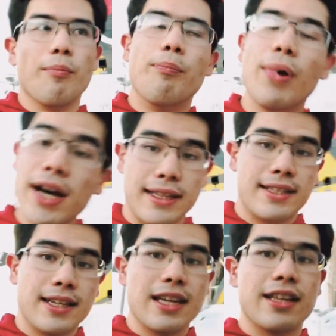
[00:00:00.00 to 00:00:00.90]

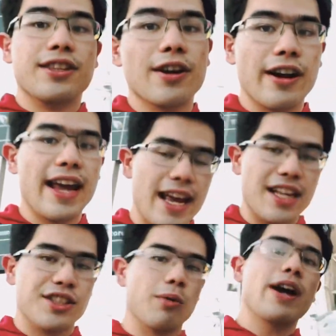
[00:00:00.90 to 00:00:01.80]
But there
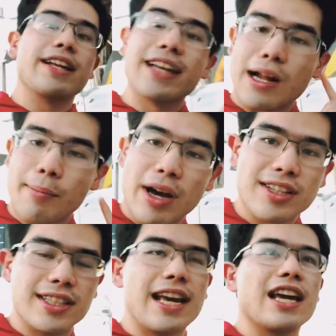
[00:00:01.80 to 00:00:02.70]
is the way that I'm about to
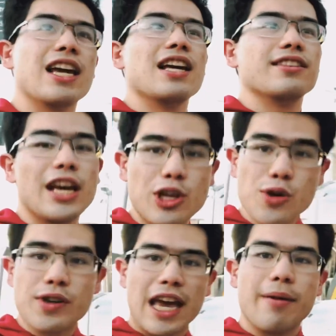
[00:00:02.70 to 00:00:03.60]
say that
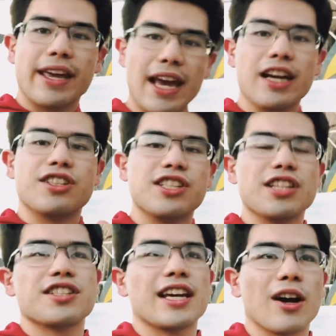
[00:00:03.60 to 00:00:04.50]
you can get a
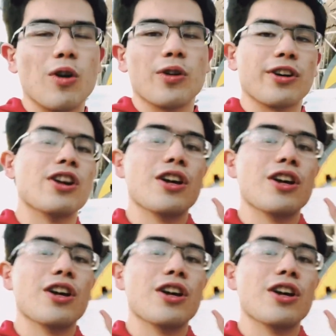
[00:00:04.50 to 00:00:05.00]
season ticket holder.